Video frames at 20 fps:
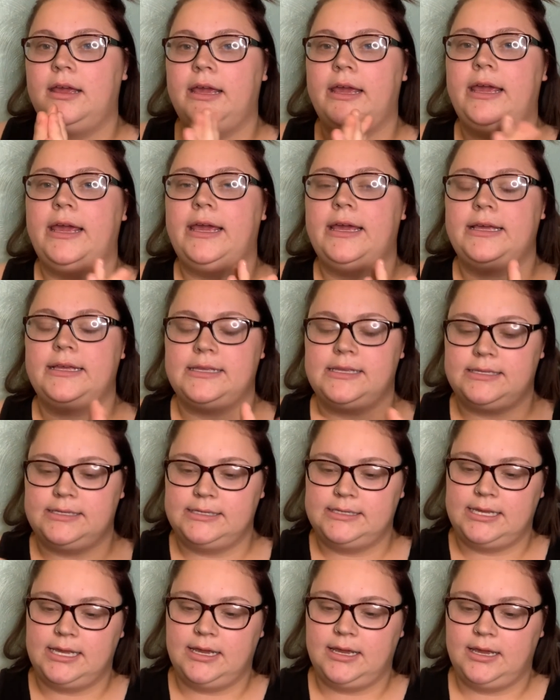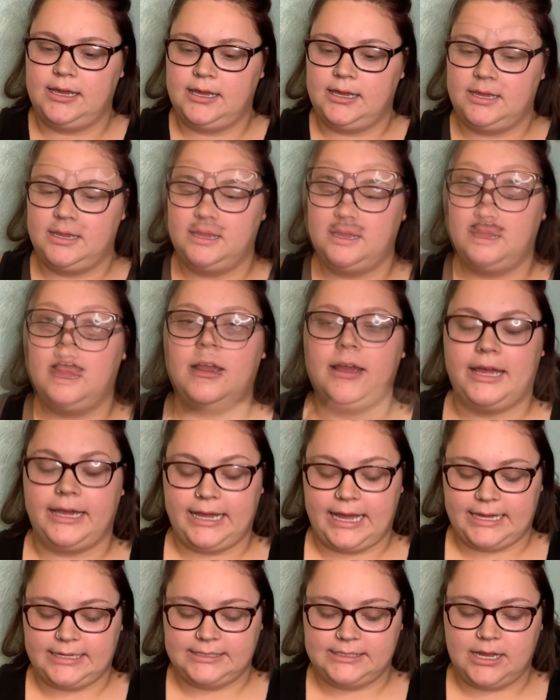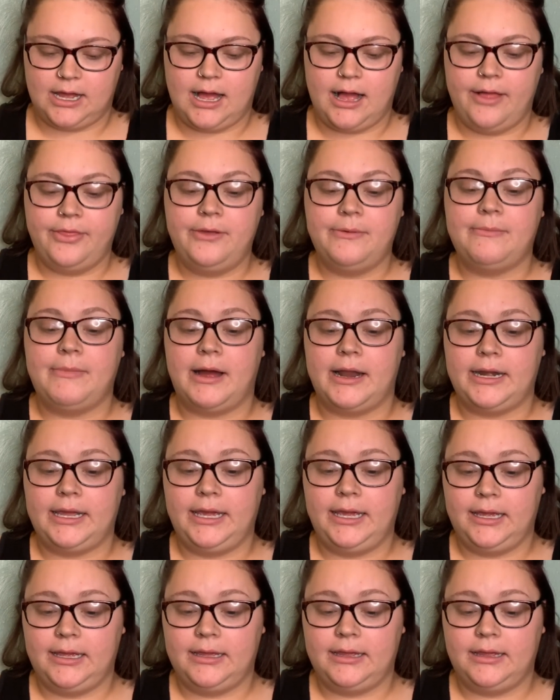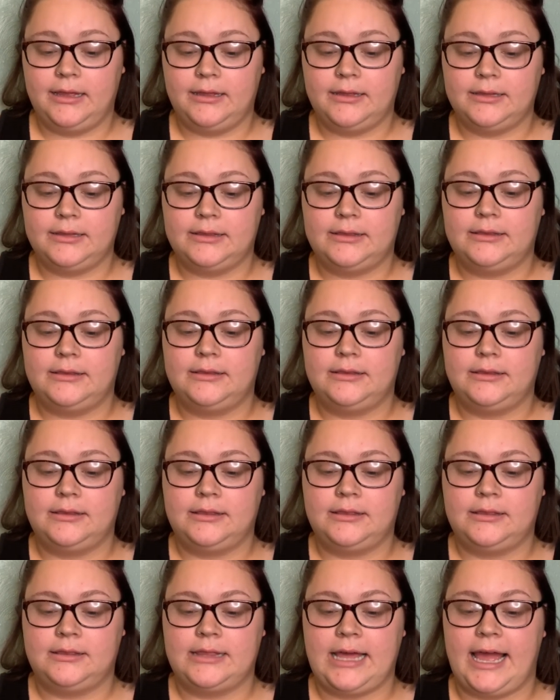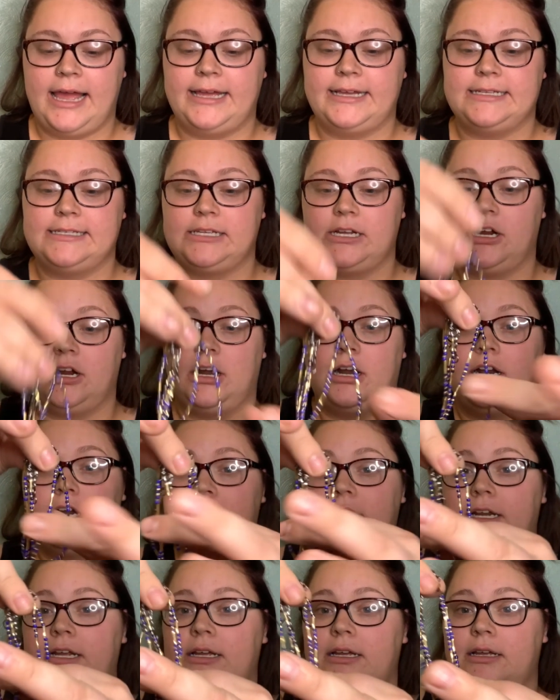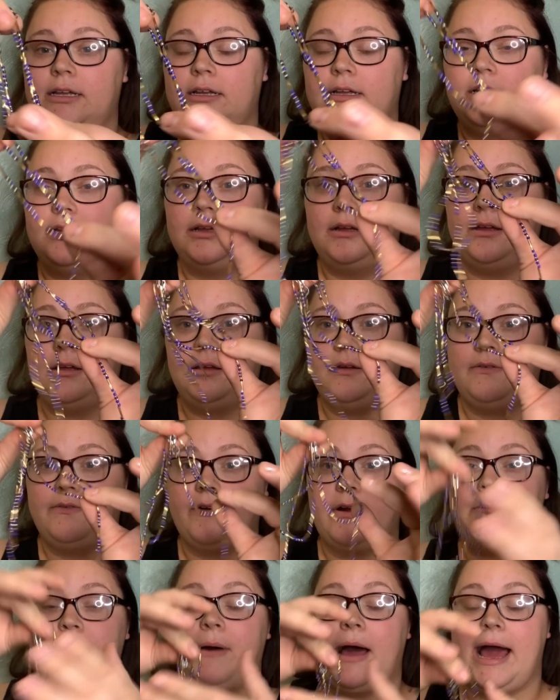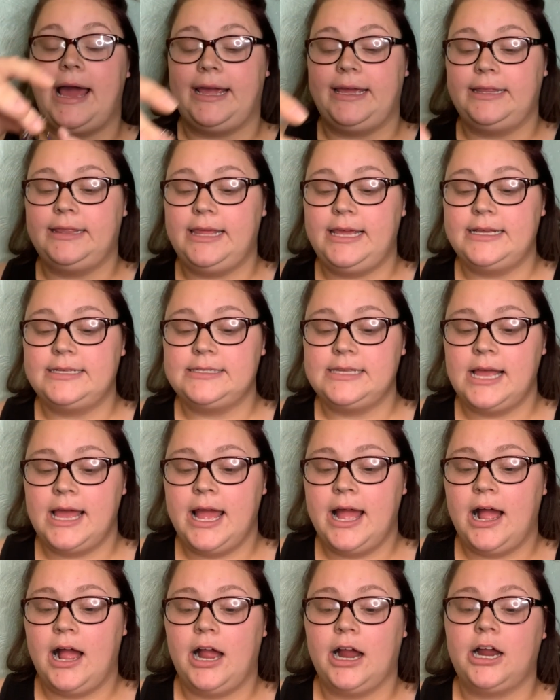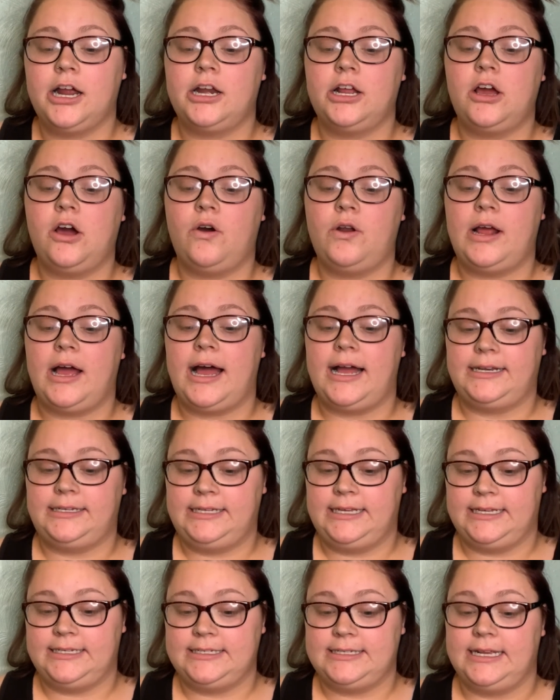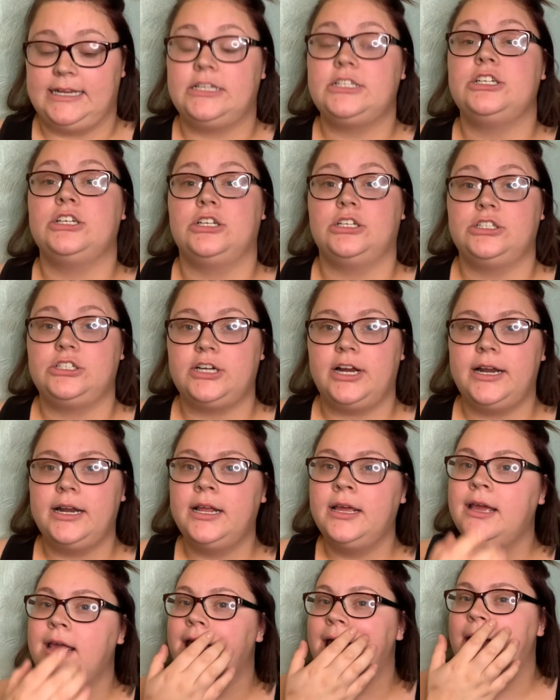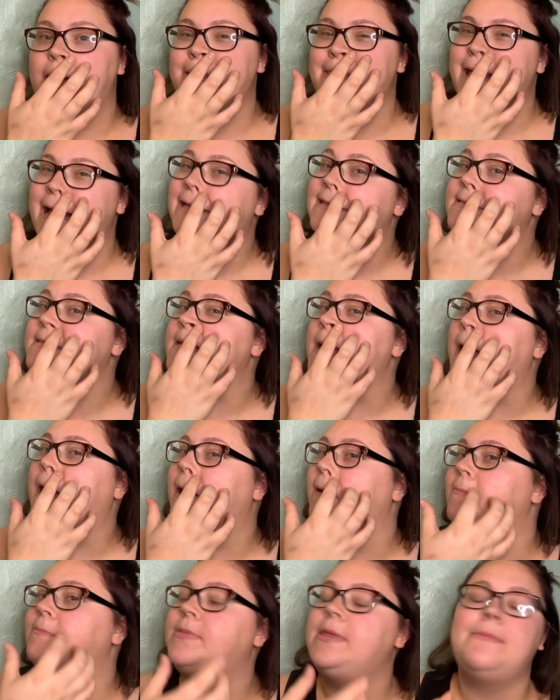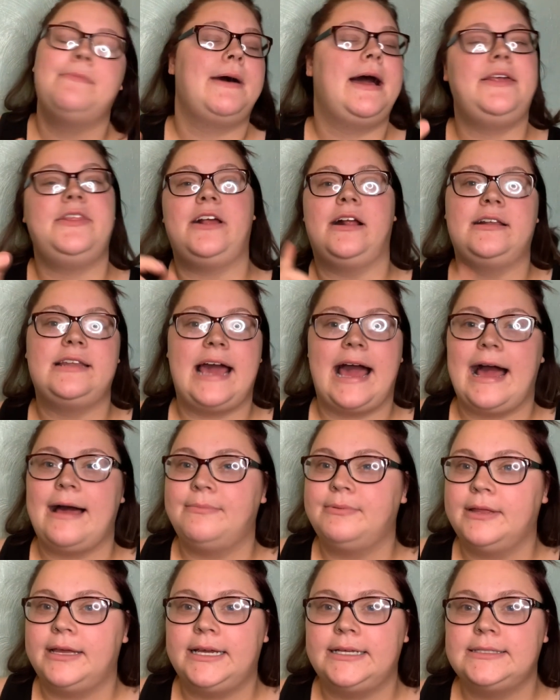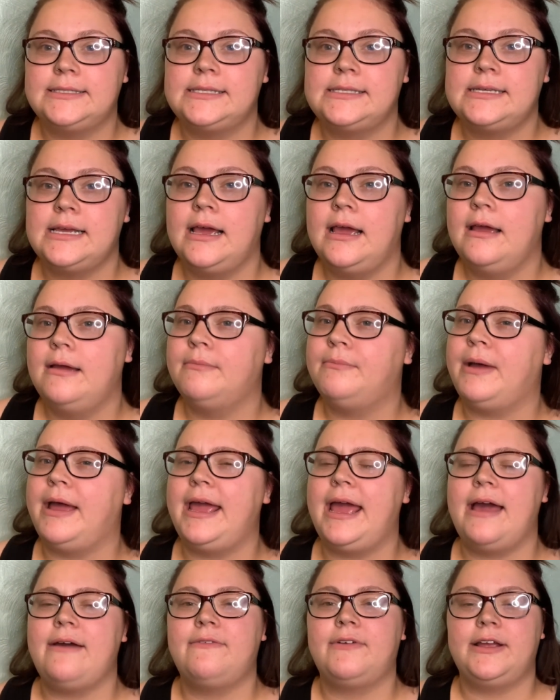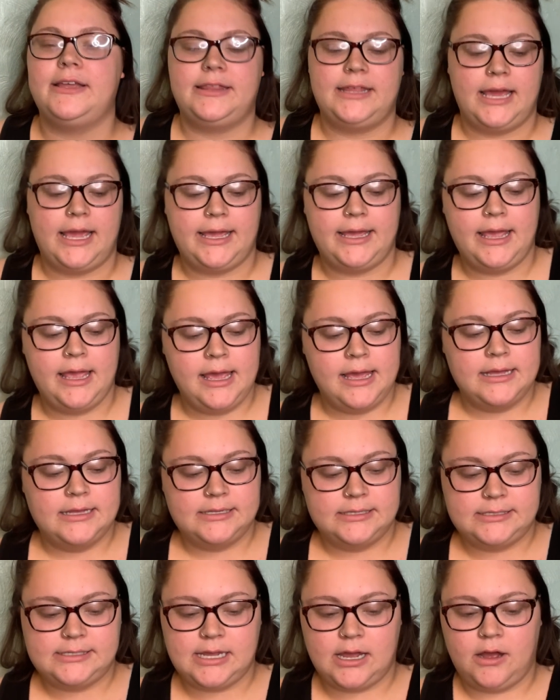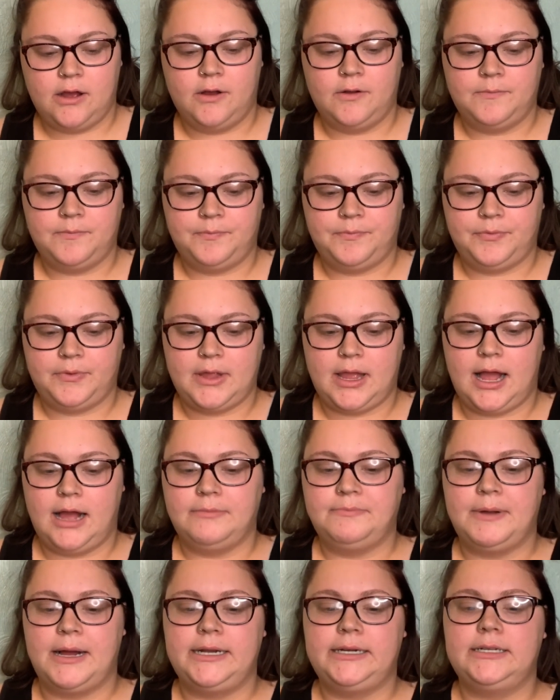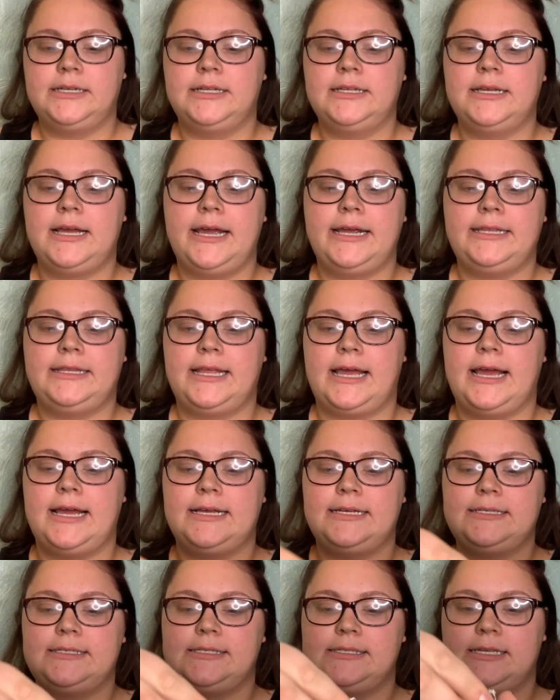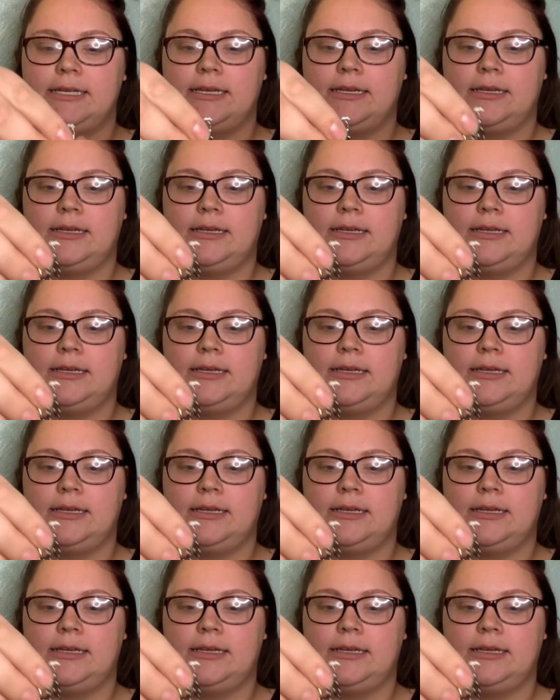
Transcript: is... Okay, guys, so all the money that is earned from buying these are going to go to autistic children, and that's to help them buy their tablets, buy everything. So a bundle like this